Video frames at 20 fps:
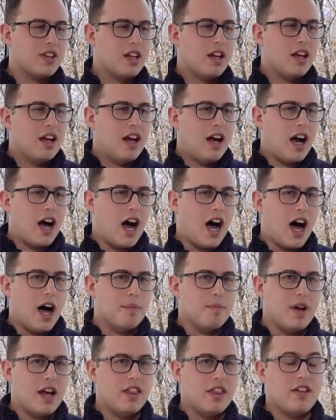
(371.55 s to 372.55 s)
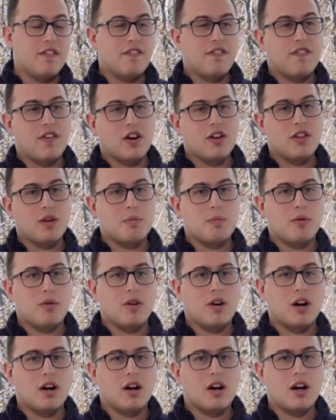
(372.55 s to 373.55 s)
And then
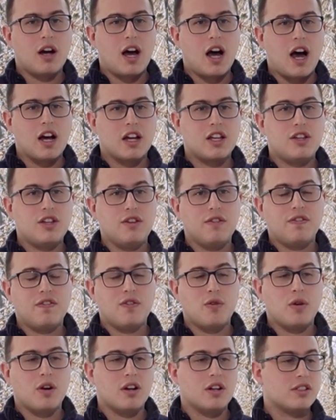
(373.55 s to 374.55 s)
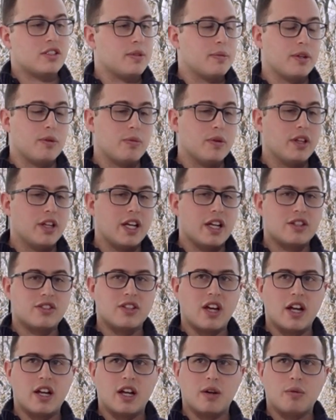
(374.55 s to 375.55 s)
furthermore, Q4, something really
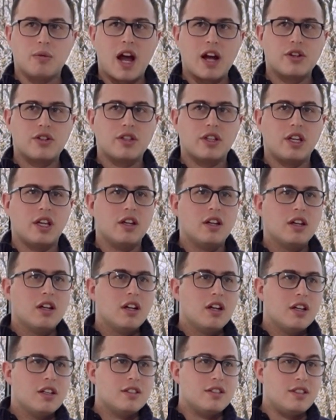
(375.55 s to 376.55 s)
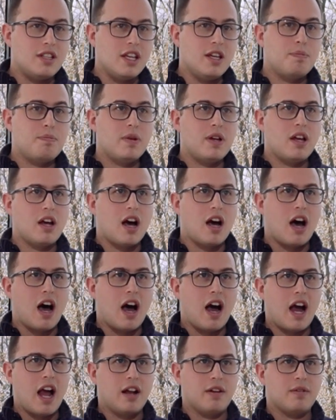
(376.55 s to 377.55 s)
exciting. We're actually deep
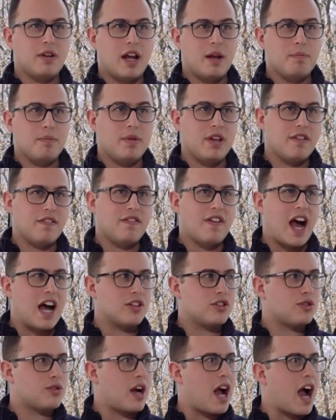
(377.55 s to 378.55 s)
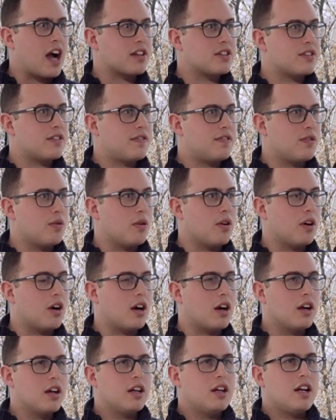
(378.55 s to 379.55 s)
and being fast-tracked for
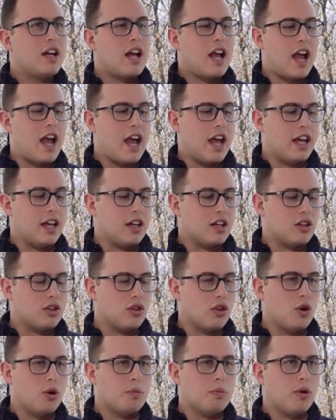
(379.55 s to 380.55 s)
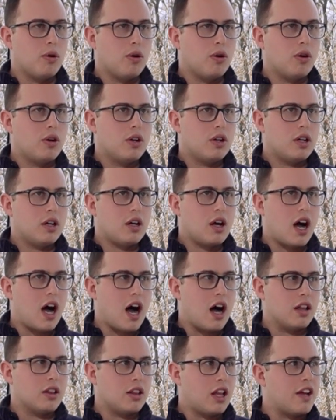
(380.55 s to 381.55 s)
a global
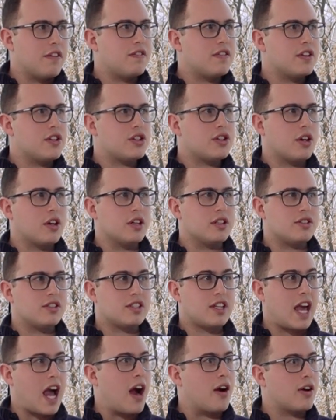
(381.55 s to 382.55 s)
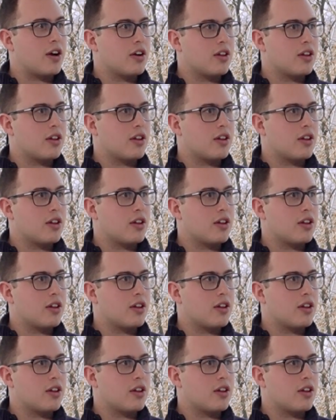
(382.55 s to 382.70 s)
life insurance carrier